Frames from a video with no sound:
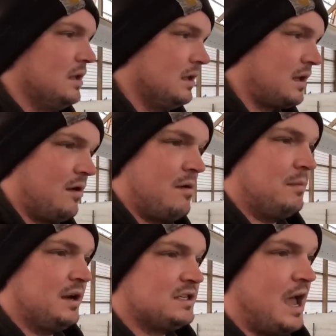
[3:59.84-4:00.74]
can't
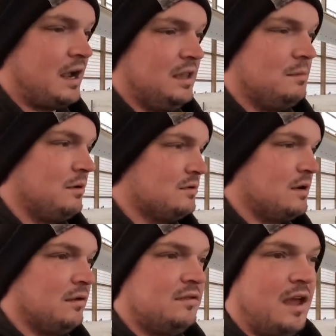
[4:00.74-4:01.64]
remember exactly, but it was
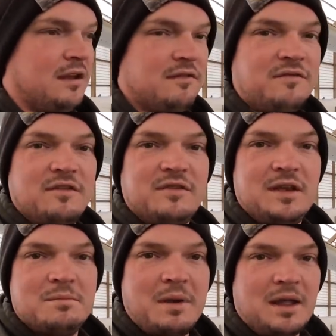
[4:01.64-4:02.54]
about 10 to
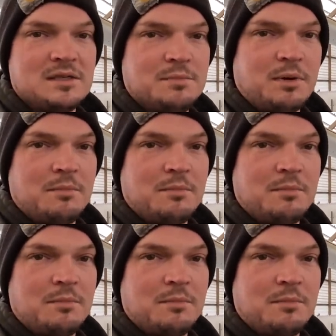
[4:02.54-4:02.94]
15 pens per